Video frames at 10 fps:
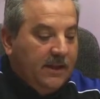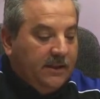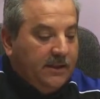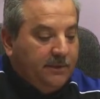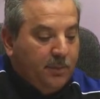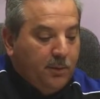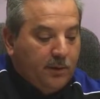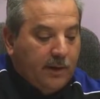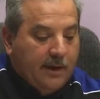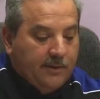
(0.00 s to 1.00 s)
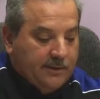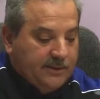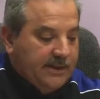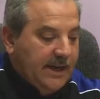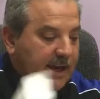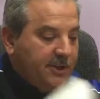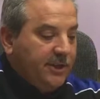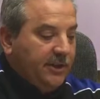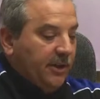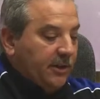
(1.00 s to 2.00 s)
Let's pull her out and see how
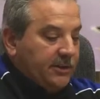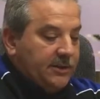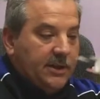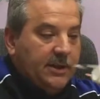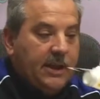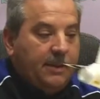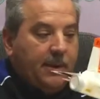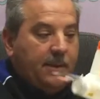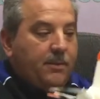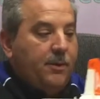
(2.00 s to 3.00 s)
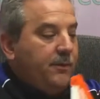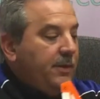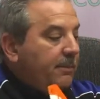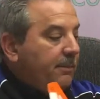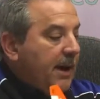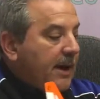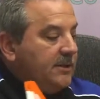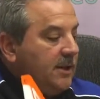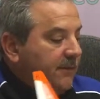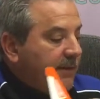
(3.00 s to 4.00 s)
she looks. I'm going to move the
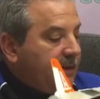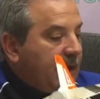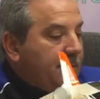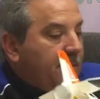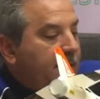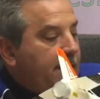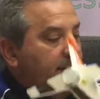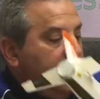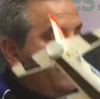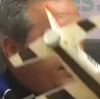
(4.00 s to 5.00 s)
box off the table here.